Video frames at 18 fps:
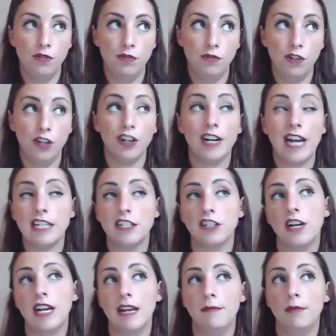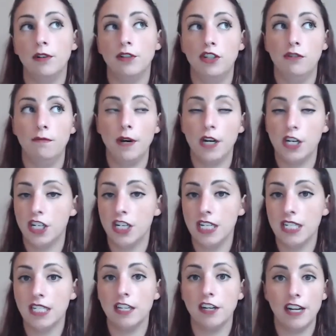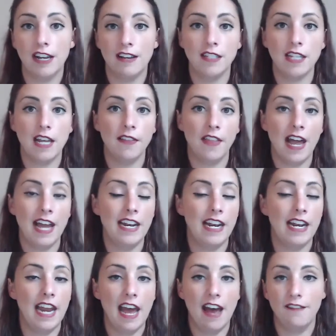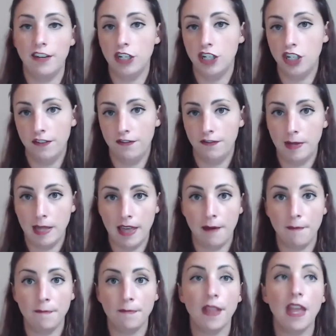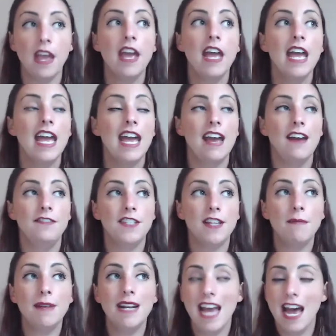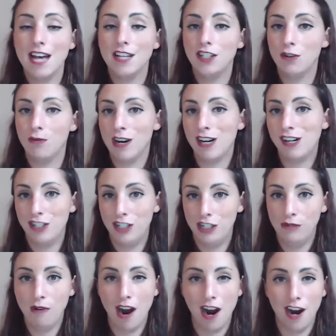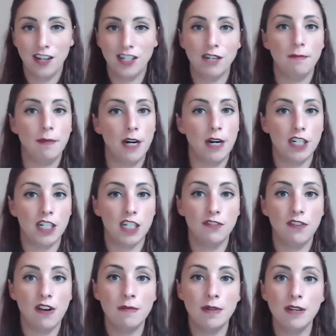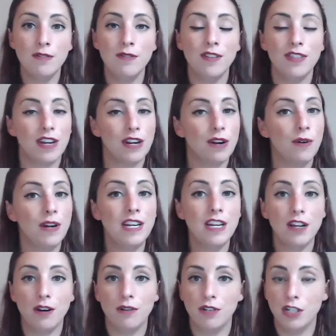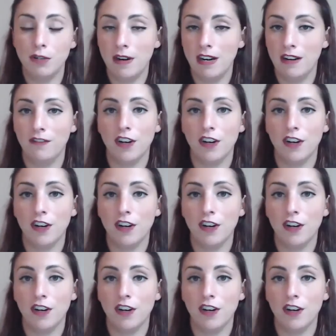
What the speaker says: guests are able to purchase their gifts online and have it shipped to them. If somebody has to work too hard to purchase from you, they're going to go to one of your